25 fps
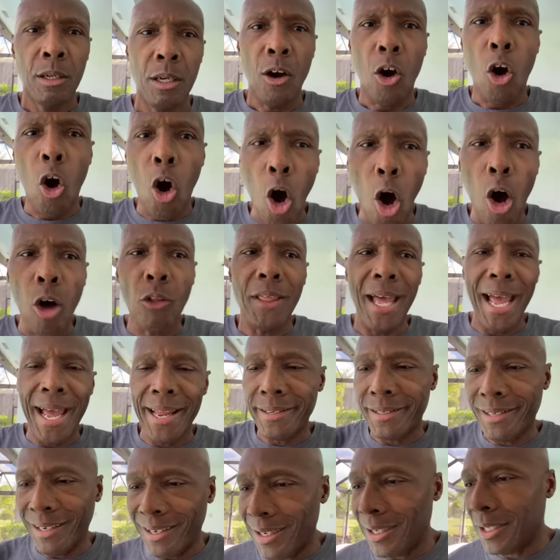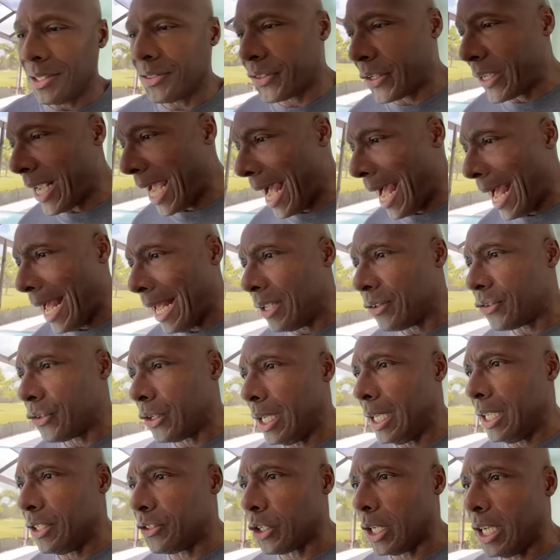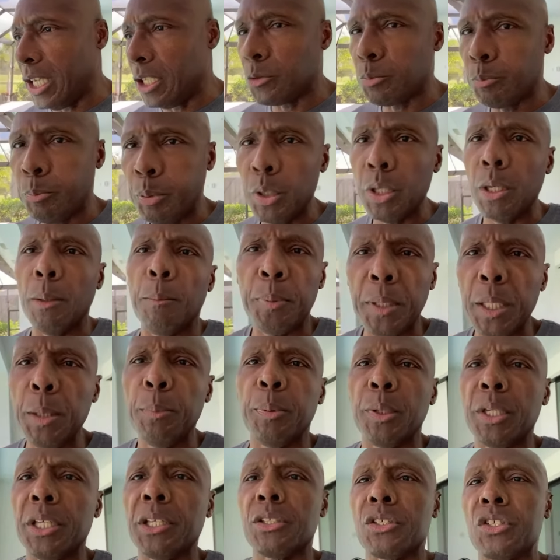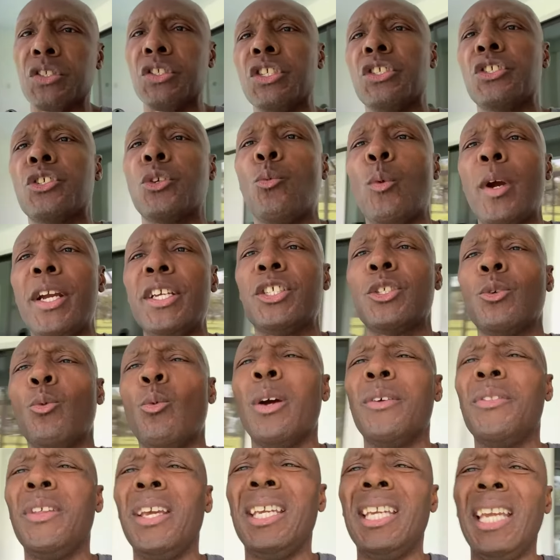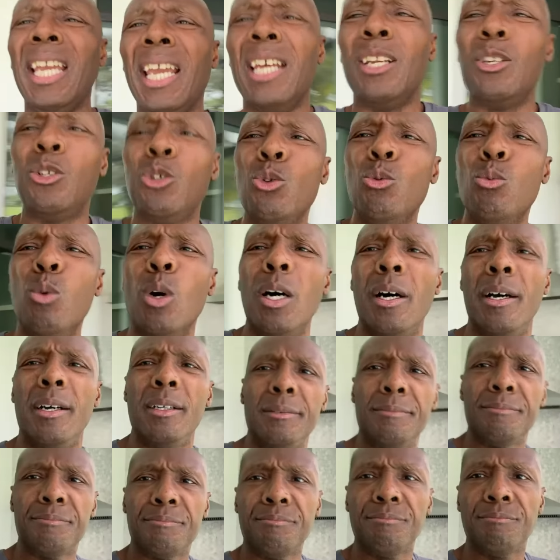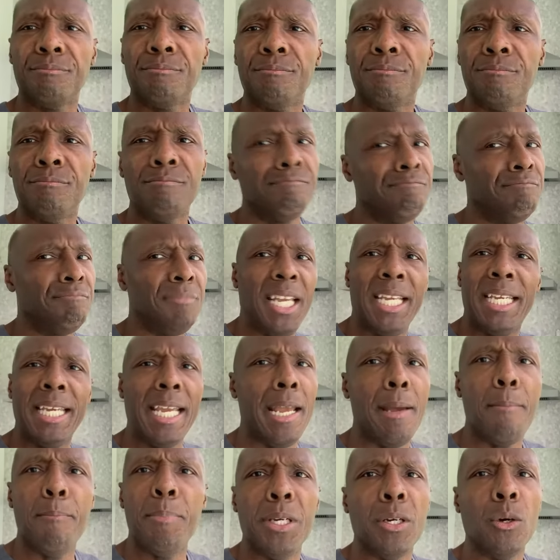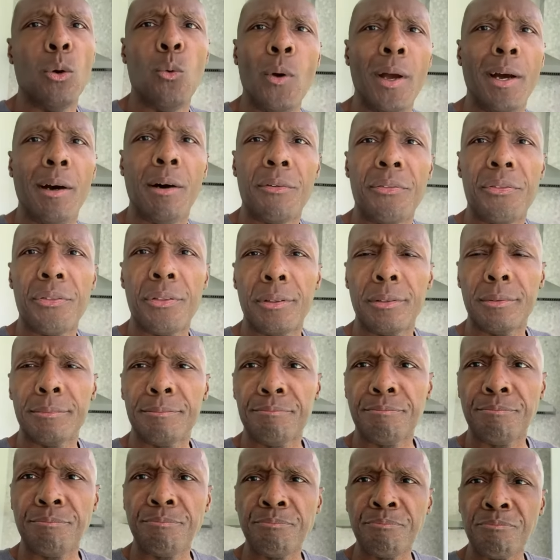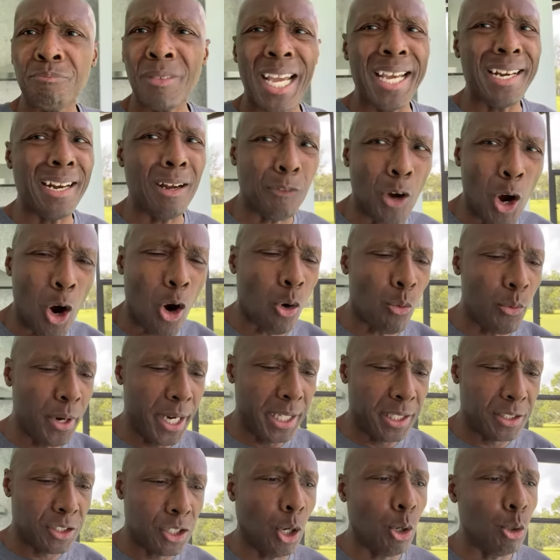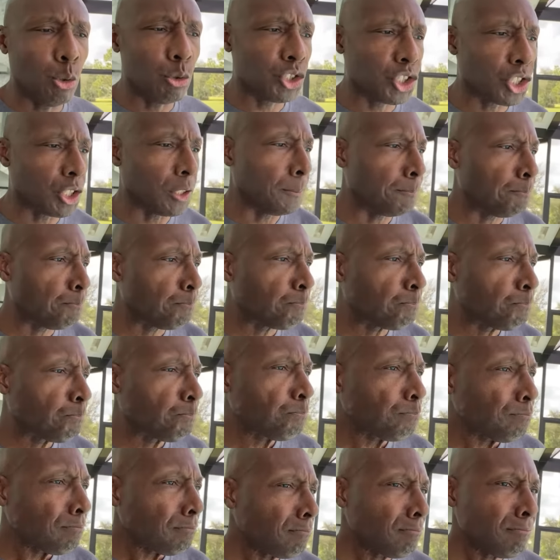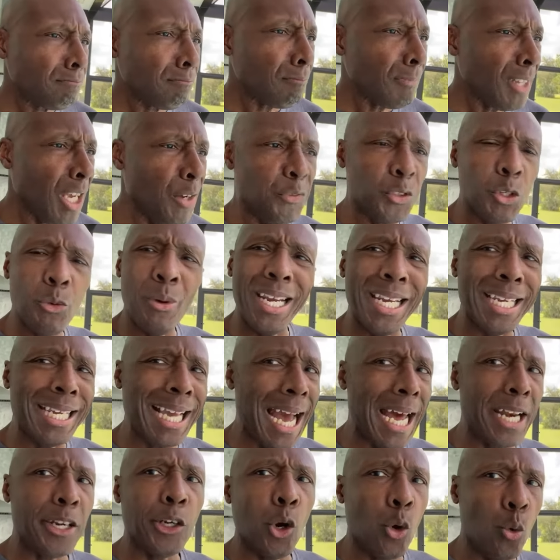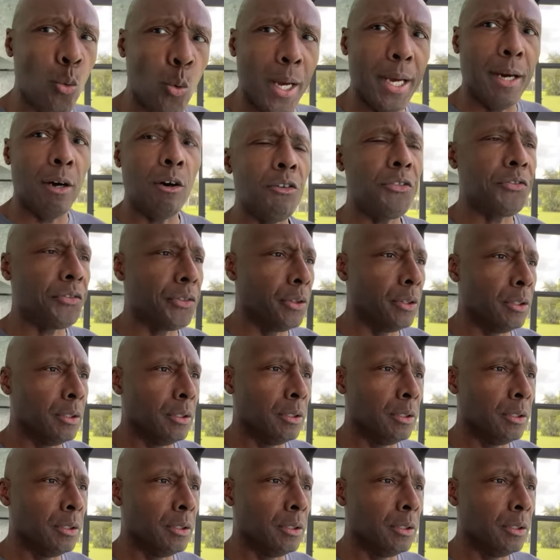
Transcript: All that does, guys, is, is put people in a situation where they can't do what? They can't build wealth. And I've already told you, if you ain't got no wealth,